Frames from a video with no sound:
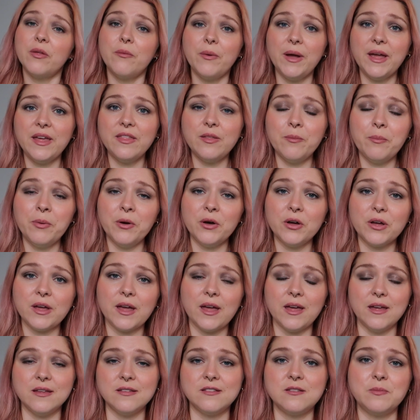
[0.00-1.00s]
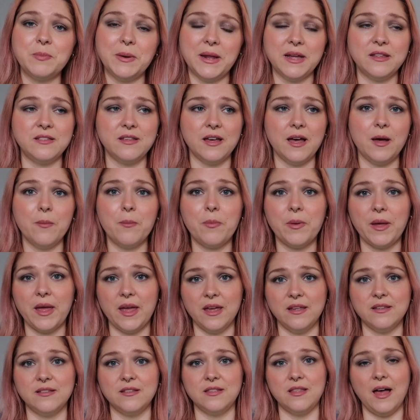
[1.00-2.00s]
the way the book is split up
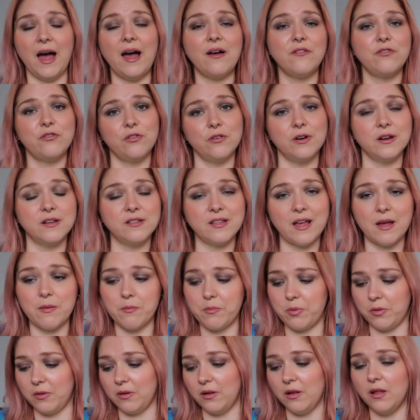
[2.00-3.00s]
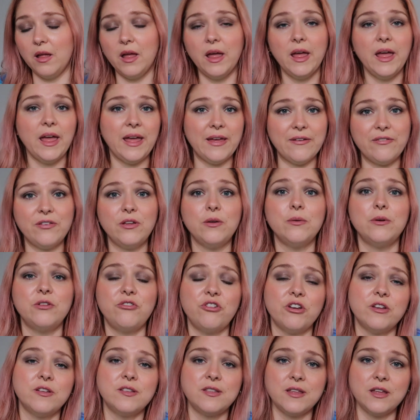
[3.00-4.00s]
is that, for example, if you were
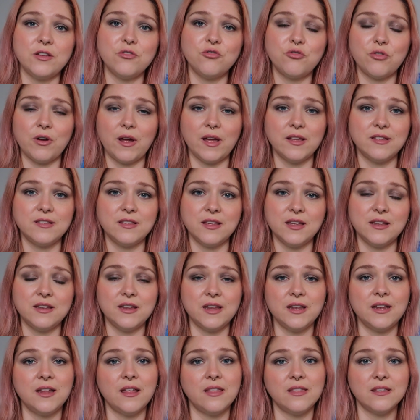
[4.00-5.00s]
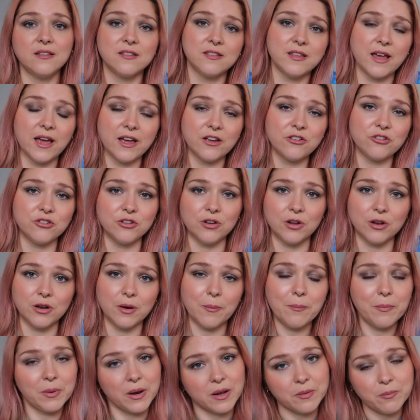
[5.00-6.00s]
just interested in the section on
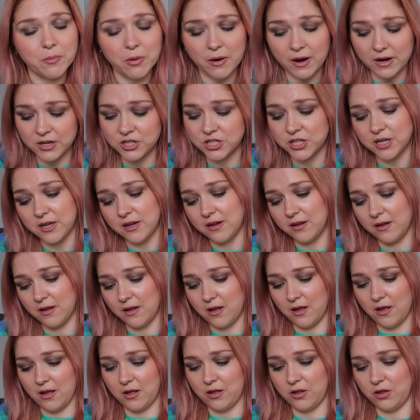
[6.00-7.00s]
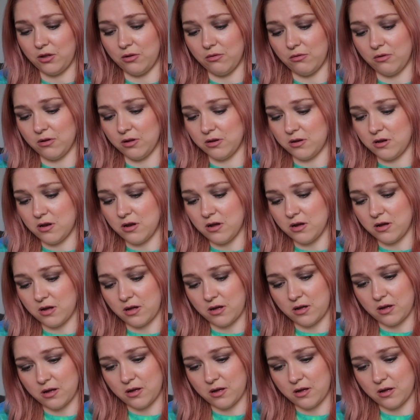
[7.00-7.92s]
blood pressure, you could look